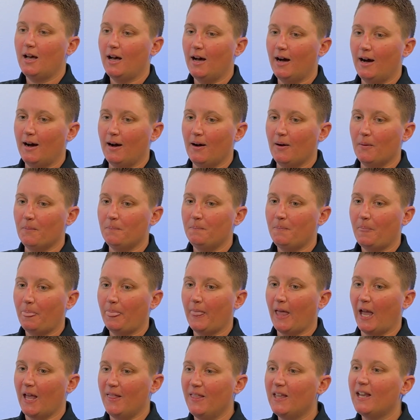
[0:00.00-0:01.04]
And
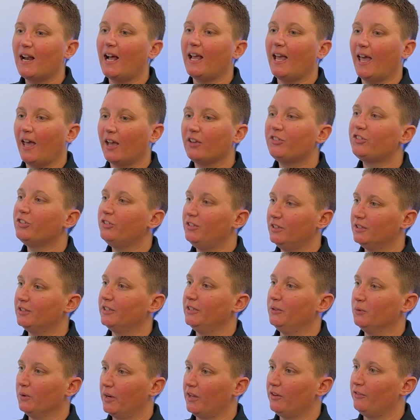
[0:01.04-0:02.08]
then I
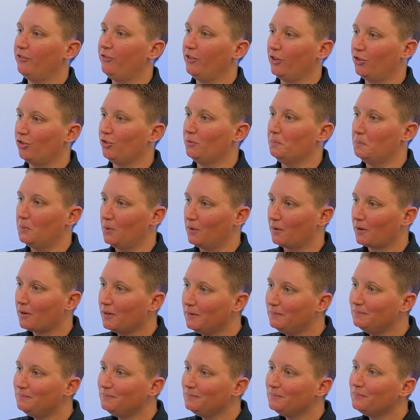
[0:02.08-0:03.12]
accidentally read a fiction book,
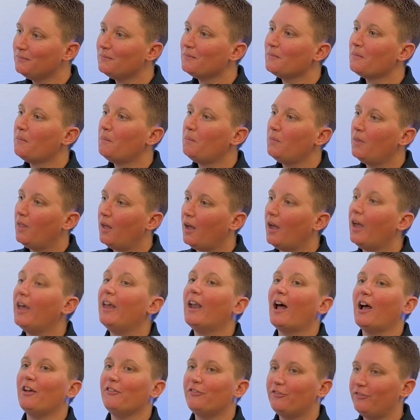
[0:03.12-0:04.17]

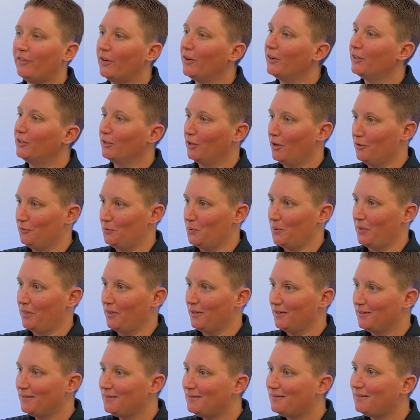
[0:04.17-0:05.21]
and I fell in love with
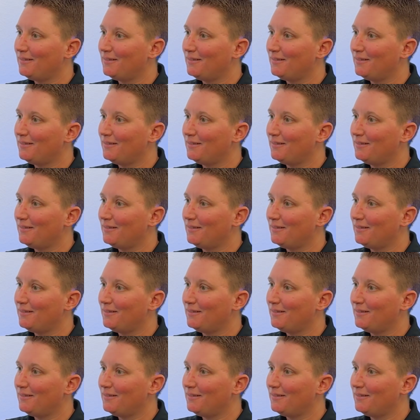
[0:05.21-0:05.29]
it.